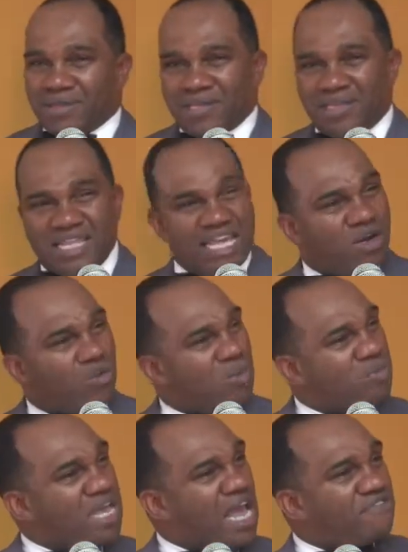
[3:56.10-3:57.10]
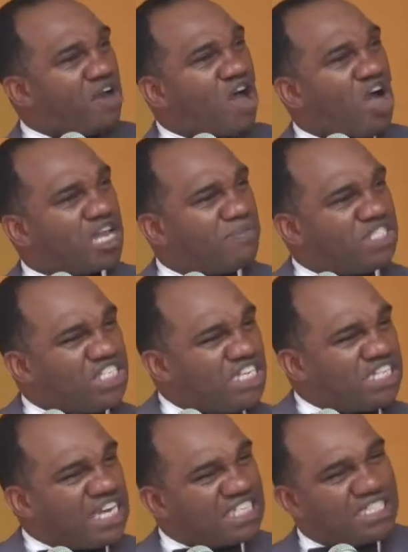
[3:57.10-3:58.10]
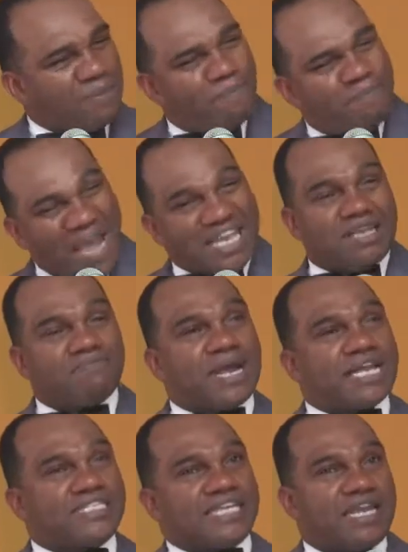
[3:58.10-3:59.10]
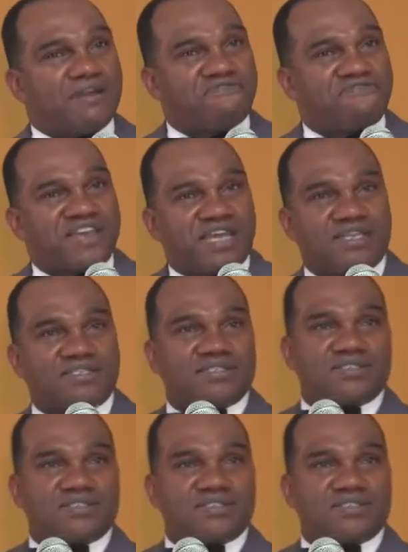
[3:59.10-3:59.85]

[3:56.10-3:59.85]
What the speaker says: later when we have an argument, she kicks it back in my damn face.